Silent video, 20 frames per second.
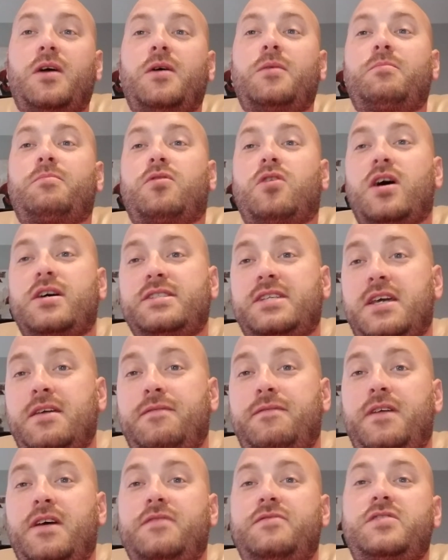Prusky
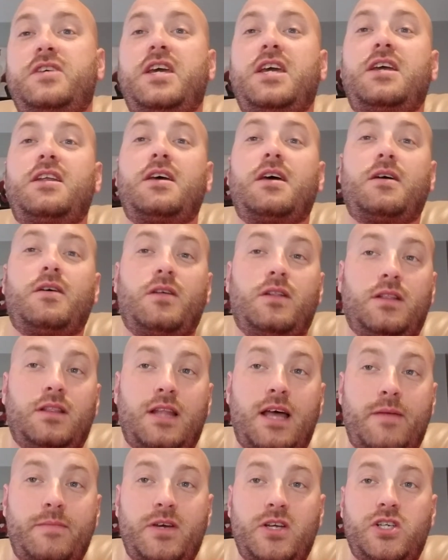15,
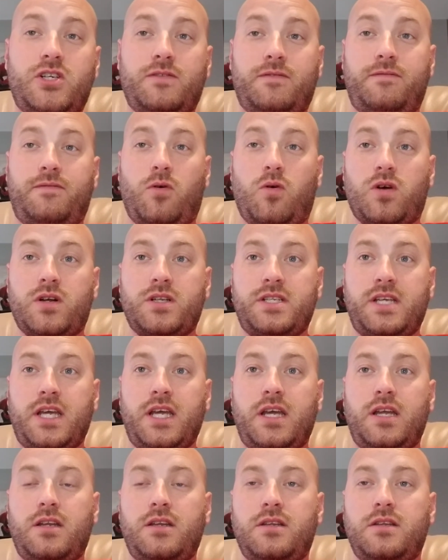Lemish
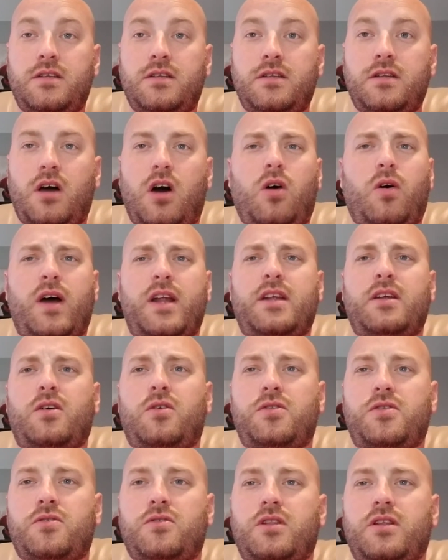14. Oh, I didn't go
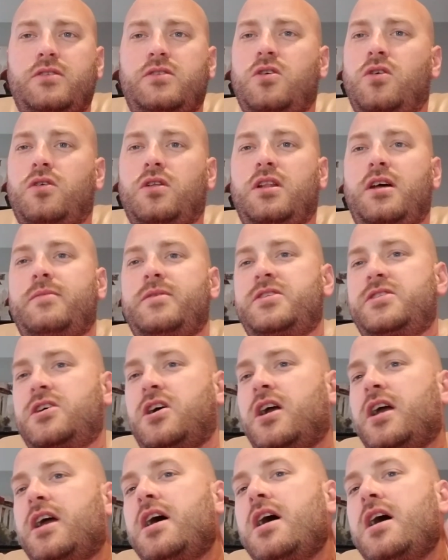to Lemish, sorry.